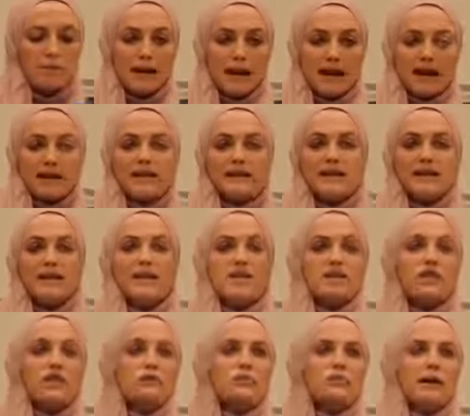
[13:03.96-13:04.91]
black and
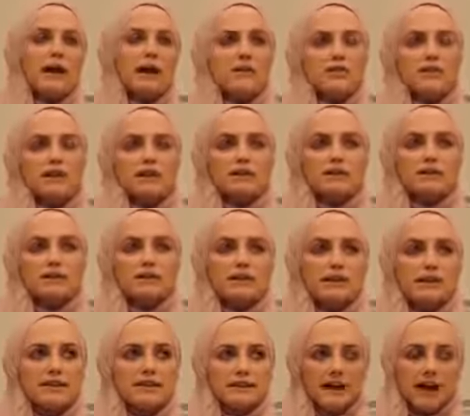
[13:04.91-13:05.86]
Asian backgrounds
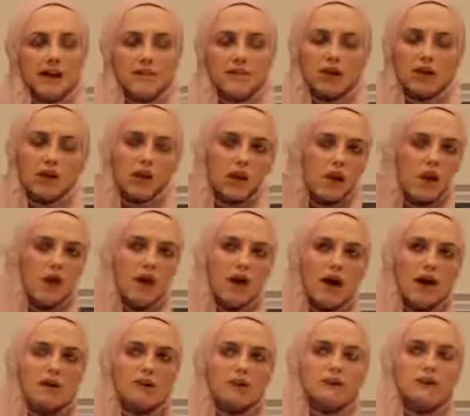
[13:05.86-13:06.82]
tend to have a lot
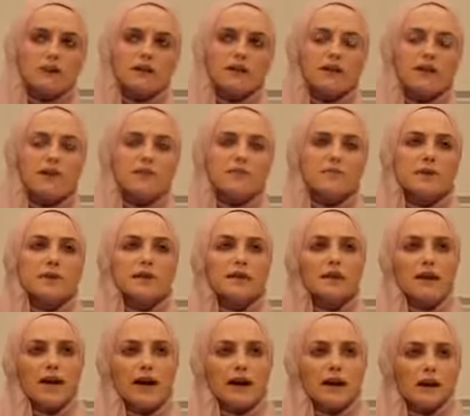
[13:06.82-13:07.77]
harder time.
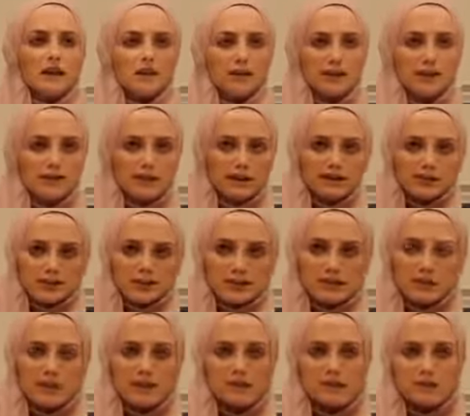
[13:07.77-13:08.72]
And I think that's
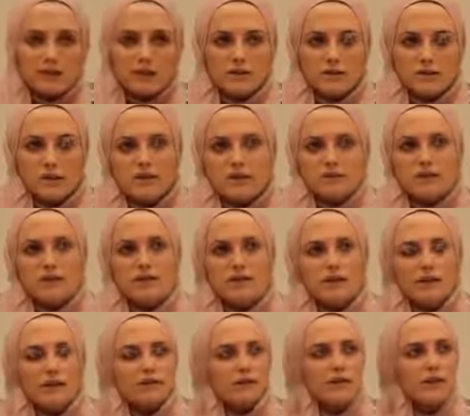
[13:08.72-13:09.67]
something as a
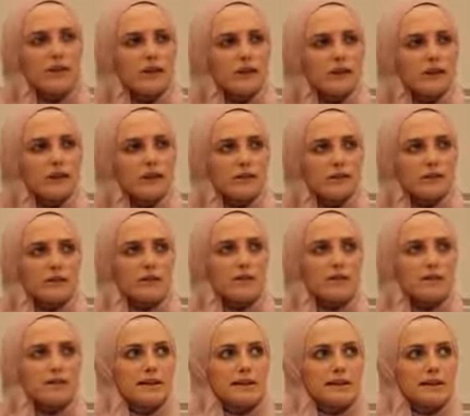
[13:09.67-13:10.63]
community that really needs to
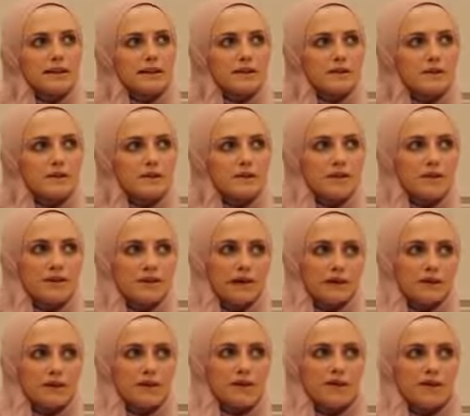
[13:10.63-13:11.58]
be taken into
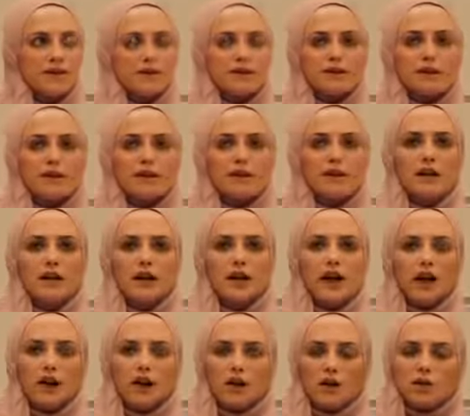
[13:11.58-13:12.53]
account. Certainly
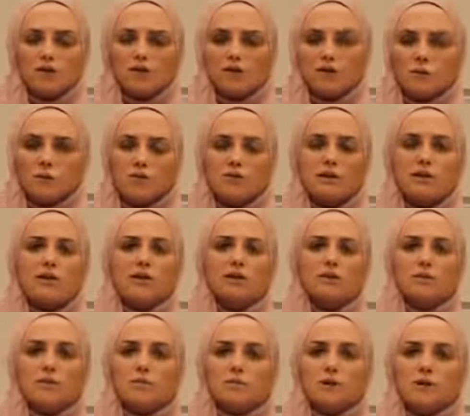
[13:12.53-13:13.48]
a lot of the women
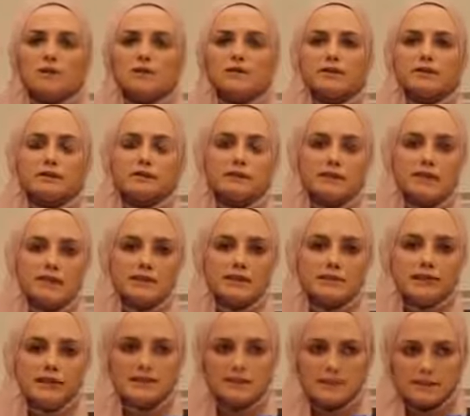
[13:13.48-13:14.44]
who were
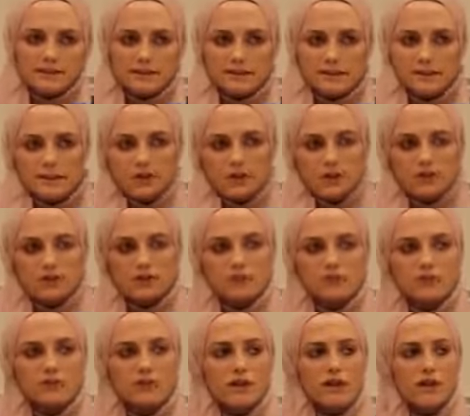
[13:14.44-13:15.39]
participating in our
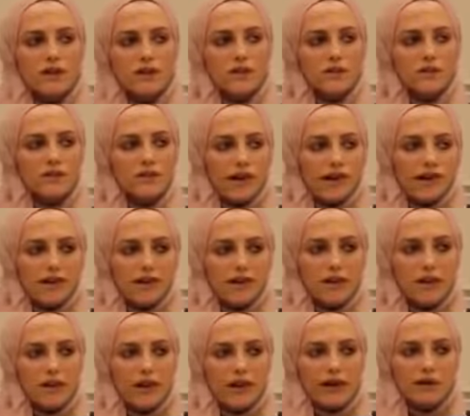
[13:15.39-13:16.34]
discussions
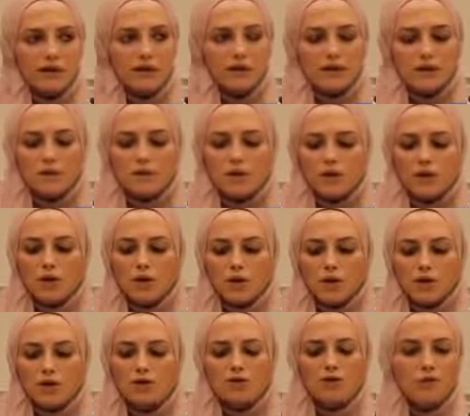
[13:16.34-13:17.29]
found that they were
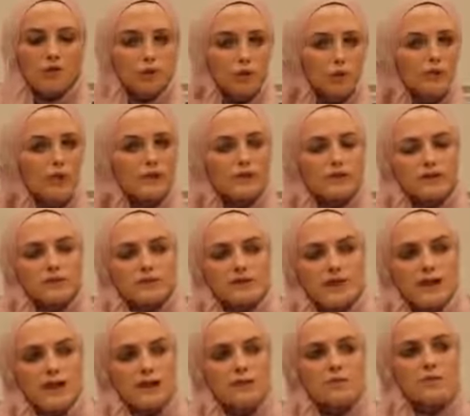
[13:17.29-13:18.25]
not afforded the
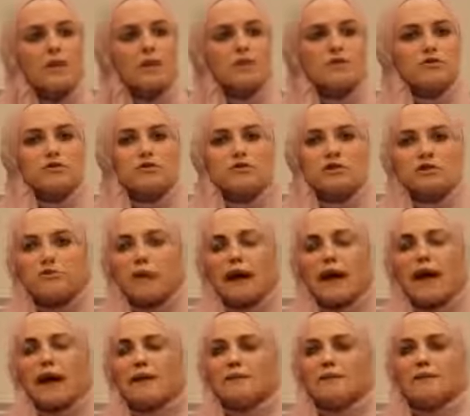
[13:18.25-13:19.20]
same
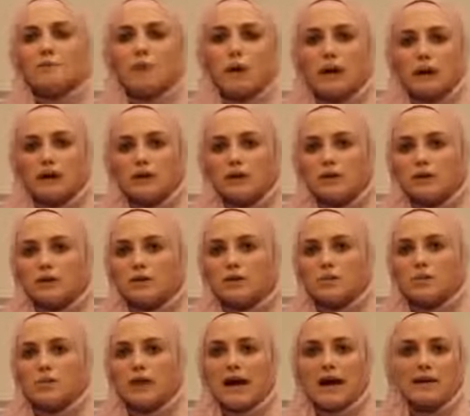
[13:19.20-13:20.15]
respect,
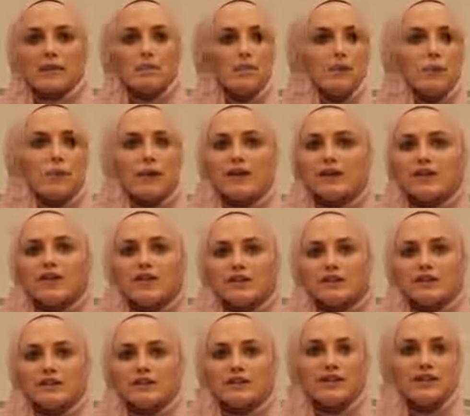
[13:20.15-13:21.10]
welcome,
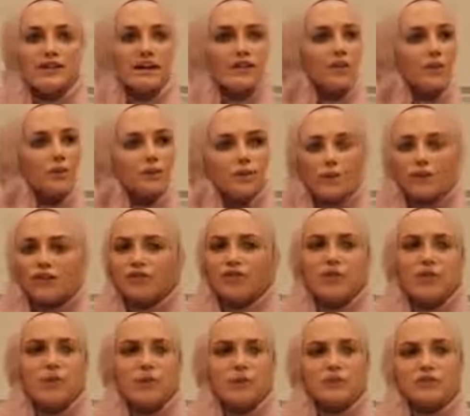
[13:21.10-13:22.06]
admiration that were
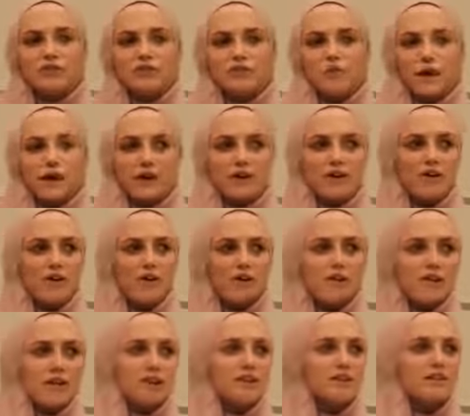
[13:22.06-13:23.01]
afforded to white
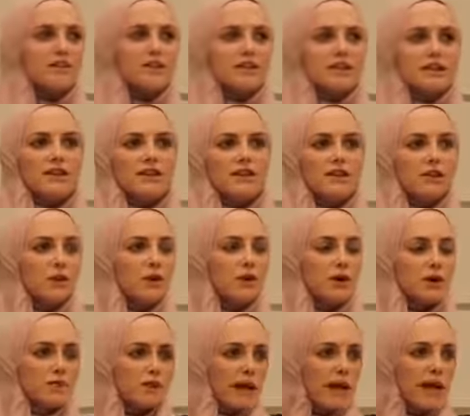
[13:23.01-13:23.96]
converts, that if you
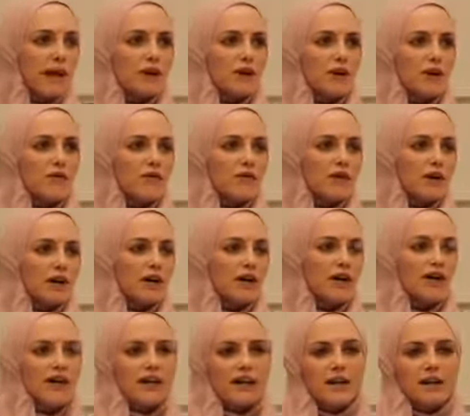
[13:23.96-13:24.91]
were a black
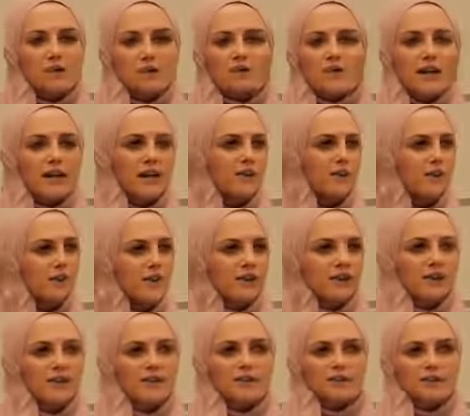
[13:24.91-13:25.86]
convert, it was kind of
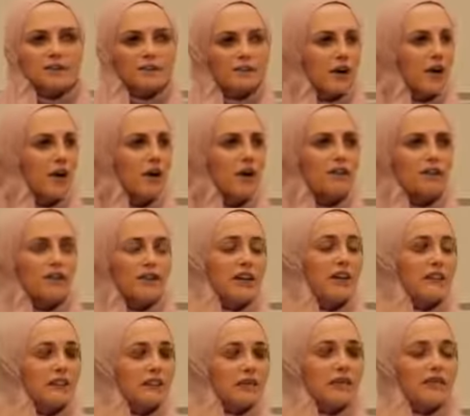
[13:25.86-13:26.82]
taken
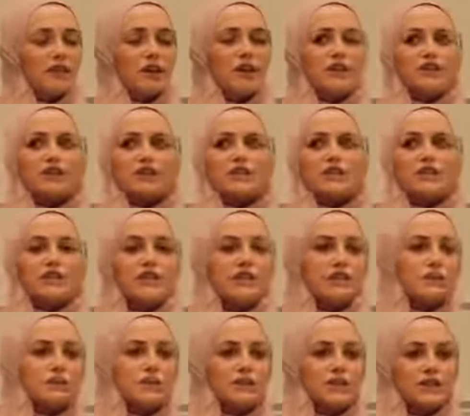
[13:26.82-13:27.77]
for granted
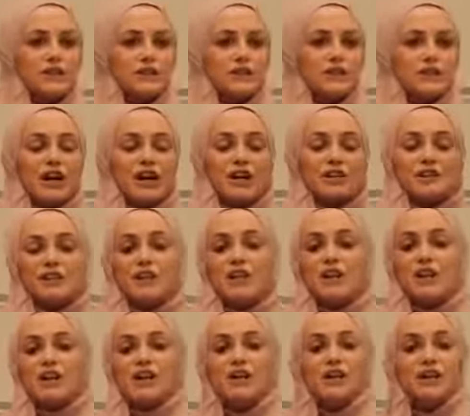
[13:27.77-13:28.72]
that you would convert,
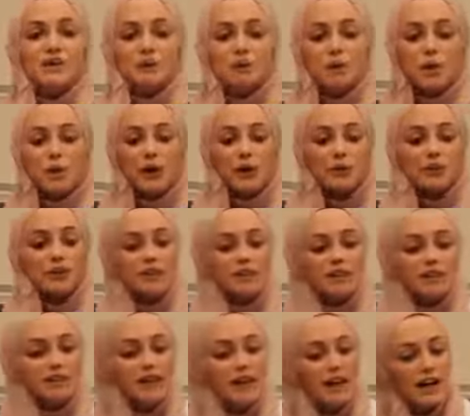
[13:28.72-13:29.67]
that you
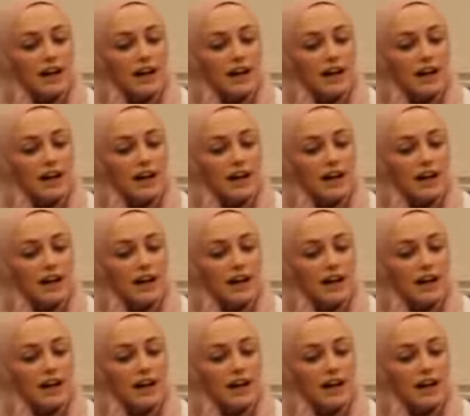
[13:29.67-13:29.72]
weren't